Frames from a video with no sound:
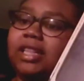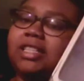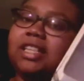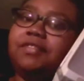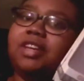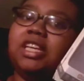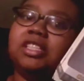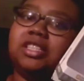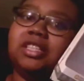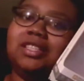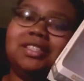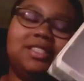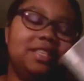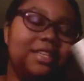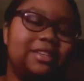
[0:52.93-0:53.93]
at least 7
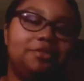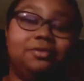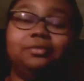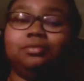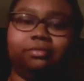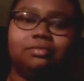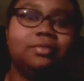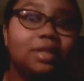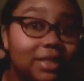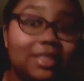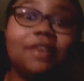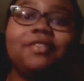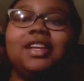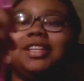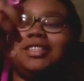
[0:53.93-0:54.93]
inches.
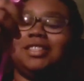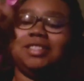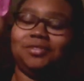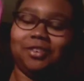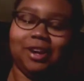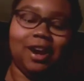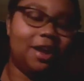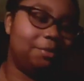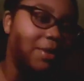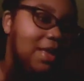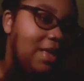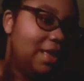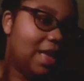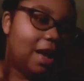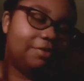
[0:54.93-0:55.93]
7 inches for
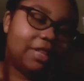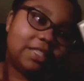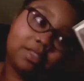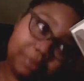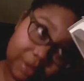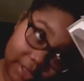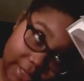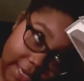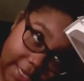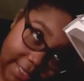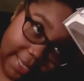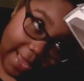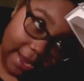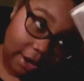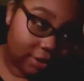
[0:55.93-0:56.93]
how flexible it
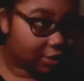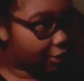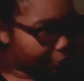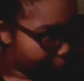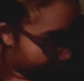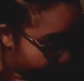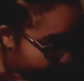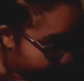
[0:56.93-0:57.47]
is. And also